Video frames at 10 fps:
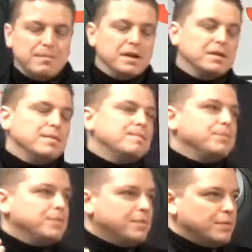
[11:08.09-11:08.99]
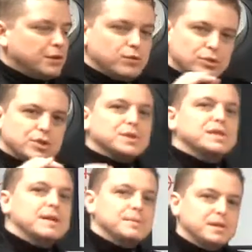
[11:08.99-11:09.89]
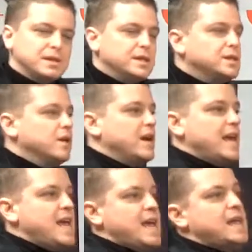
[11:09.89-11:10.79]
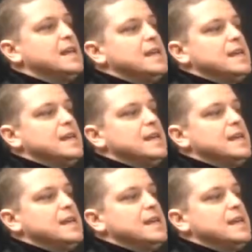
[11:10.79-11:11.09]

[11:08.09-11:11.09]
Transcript: But the crucial steps to this are A,